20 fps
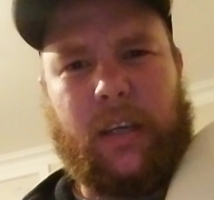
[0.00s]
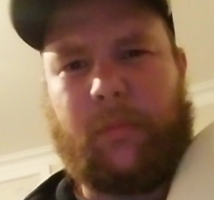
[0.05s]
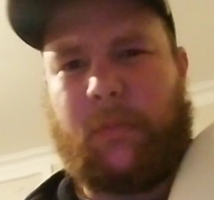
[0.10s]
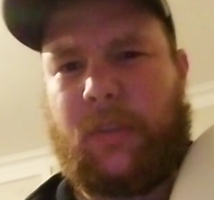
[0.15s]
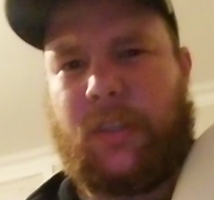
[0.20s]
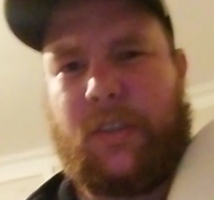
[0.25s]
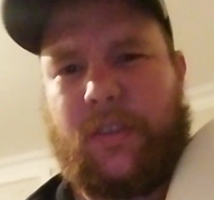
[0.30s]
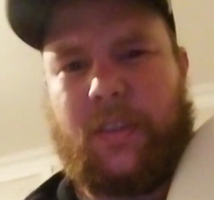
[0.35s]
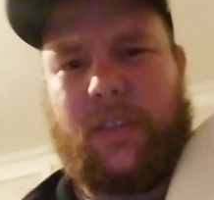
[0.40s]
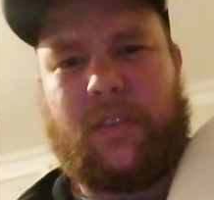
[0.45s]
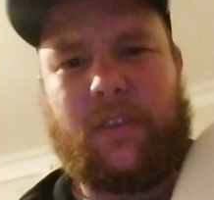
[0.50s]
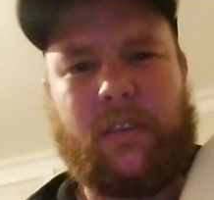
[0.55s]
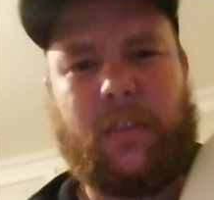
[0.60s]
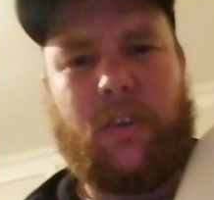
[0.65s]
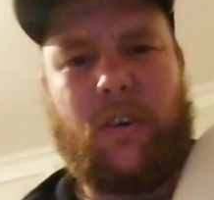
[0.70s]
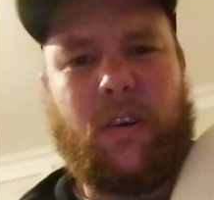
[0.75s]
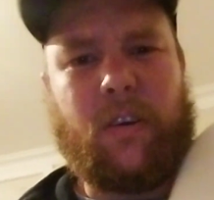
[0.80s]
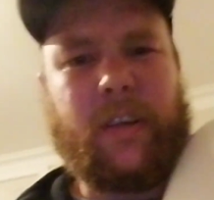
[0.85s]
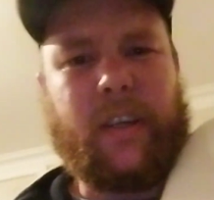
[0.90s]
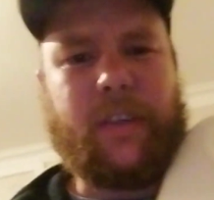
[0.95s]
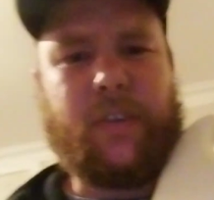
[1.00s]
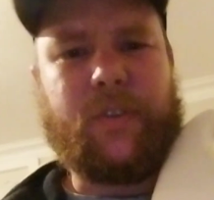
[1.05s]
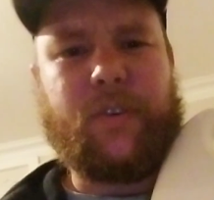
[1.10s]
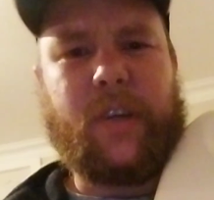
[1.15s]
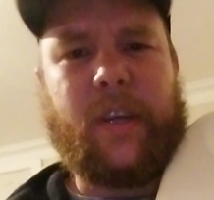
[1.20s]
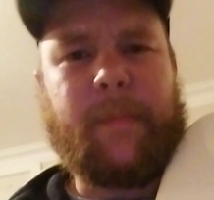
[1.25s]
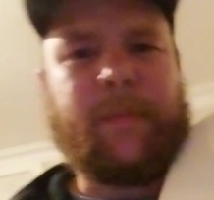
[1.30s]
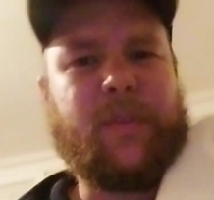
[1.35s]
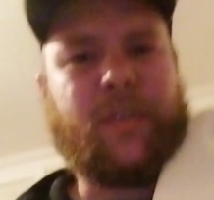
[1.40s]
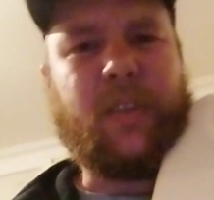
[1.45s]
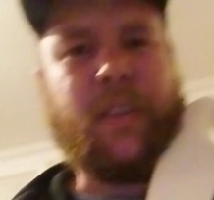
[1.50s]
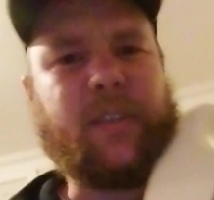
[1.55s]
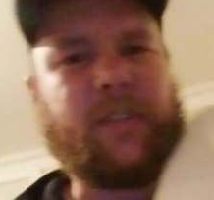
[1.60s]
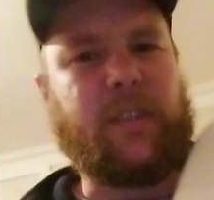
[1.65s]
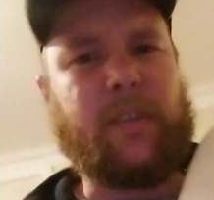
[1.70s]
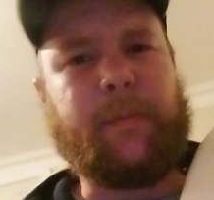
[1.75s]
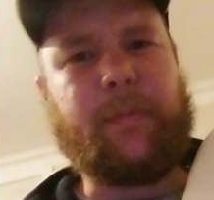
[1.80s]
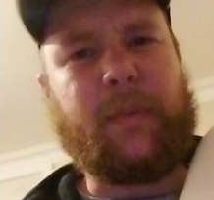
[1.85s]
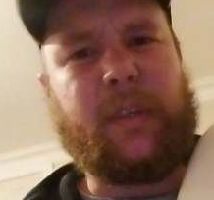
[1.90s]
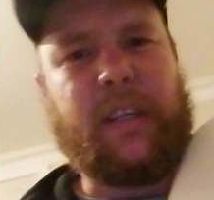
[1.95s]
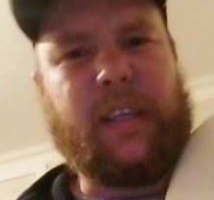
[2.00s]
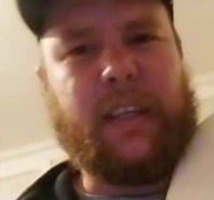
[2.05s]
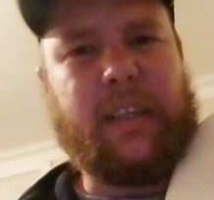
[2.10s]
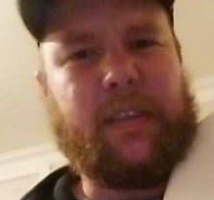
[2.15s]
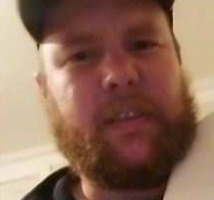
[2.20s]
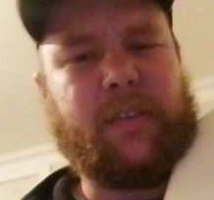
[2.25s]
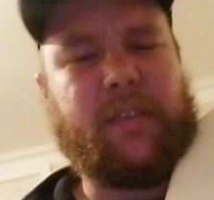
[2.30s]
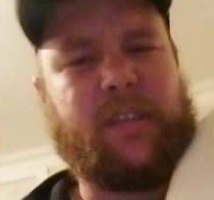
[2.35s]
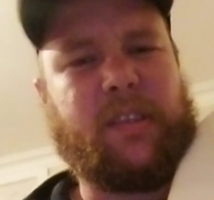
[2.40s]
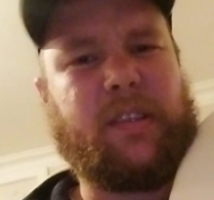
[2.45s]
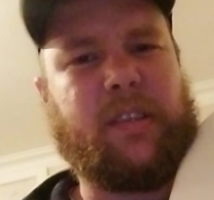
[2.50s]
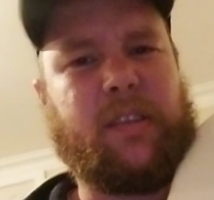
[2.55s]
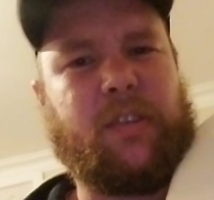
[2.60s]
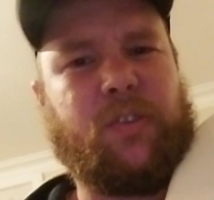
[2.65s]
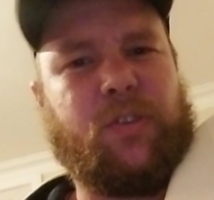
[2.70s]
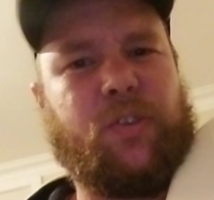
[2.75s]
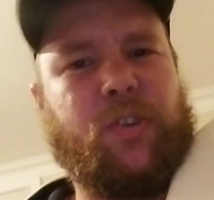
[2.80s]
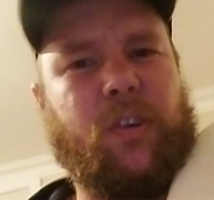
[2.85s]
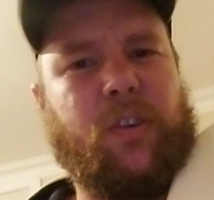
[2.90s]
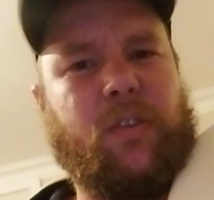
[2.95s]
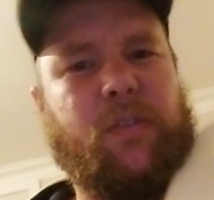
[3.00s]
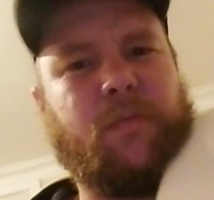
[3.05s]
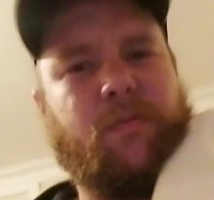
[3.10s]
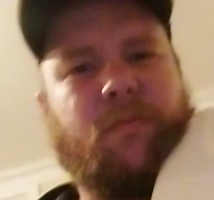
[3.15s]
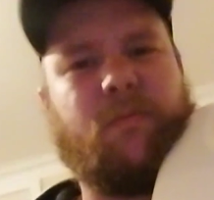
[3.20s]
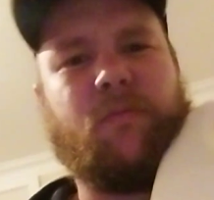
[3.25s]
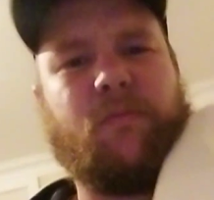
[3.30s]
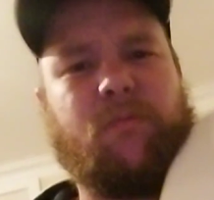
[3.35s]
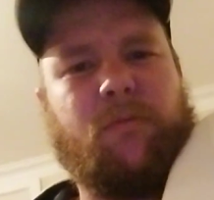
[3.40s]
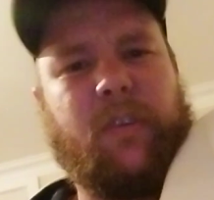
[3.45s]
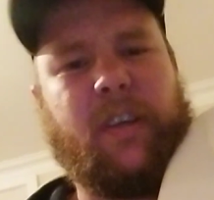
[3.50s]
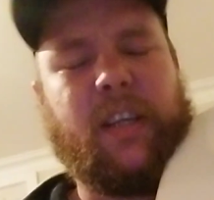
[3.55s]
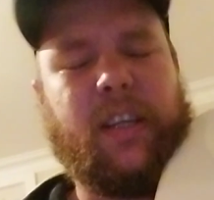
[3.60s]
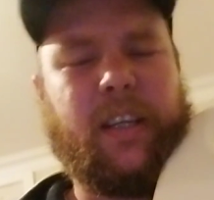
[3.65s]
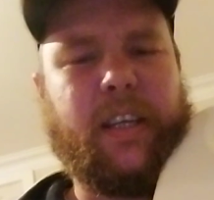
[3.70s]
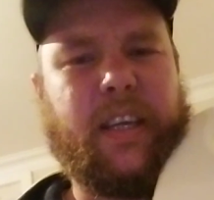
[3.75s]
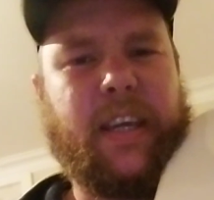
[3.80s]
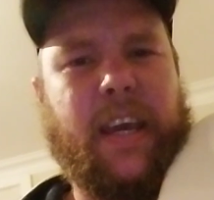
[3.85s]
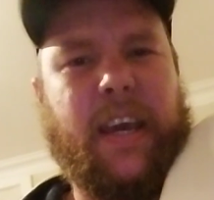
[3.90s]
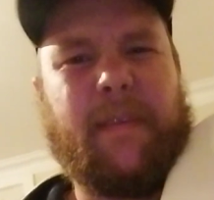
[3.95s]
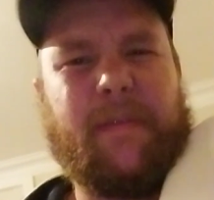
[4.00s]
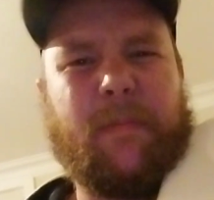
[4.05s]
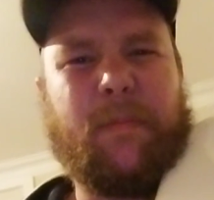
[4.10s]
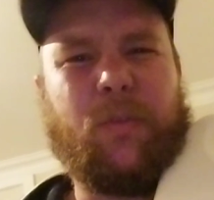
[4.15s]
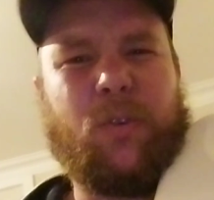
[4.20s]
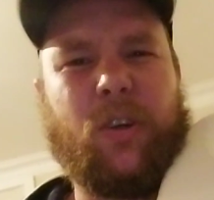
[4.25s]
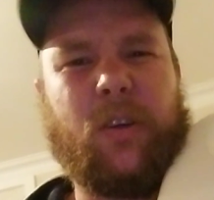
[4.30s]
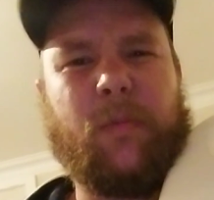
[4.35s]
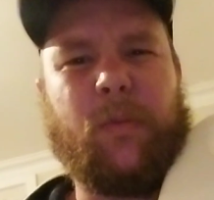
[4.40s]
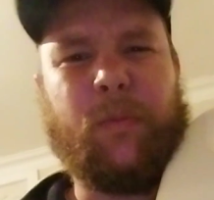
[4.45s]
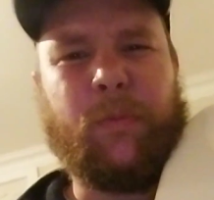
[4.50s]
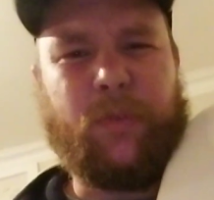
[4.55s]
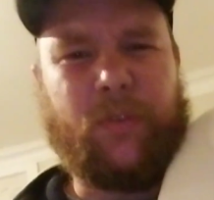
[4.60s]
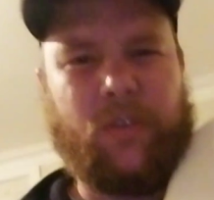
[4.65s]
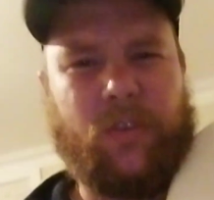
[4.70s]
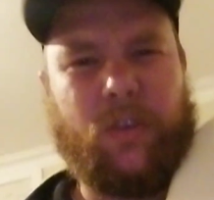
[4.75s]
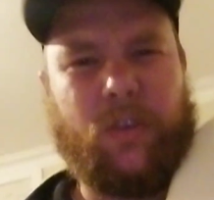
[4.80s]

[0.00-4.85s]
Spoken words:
because it's a locking trem system. It shouldn't really have a problem with